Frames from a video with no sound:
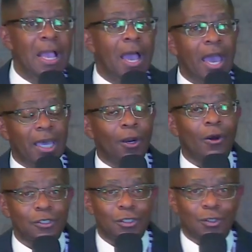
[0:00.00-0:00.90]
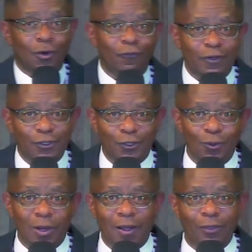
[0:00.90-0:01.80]
in her service
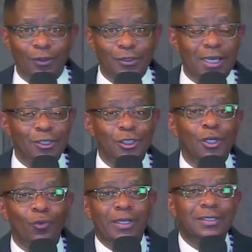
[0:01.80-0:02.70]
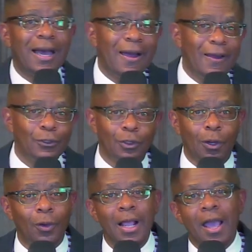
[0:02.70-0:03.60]
to others, and she she retired,
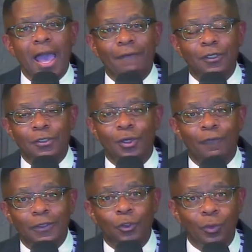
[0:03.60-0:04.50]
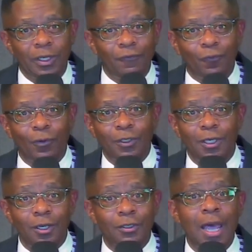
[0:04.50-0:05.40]
y'all, after serving 24
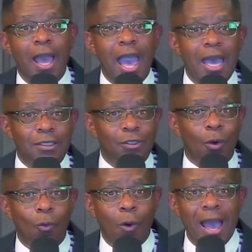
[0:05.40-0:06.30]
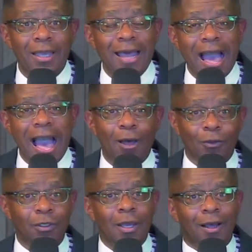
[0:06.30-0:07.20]
years as the White
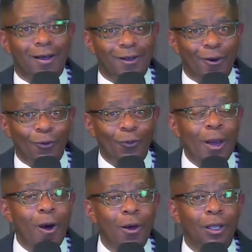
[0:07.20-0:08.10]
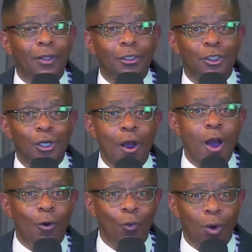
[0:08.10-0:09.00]
House, uh, quick oh, quick of the
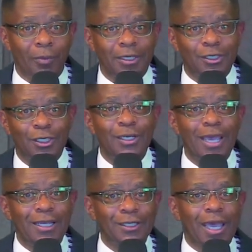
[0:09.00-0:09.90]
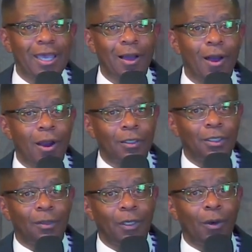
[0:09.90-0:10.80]
charwoman, C H A R
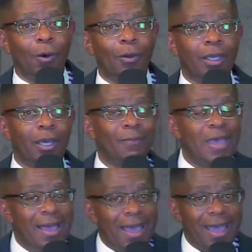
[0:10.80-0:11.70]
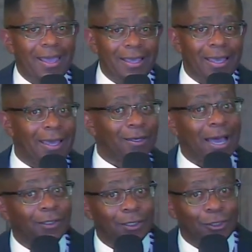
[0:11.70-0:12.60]
W O M A N,
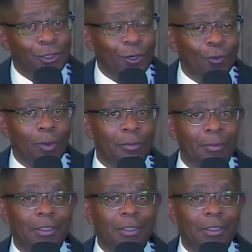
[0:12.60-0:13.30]
not the chairwoman, but the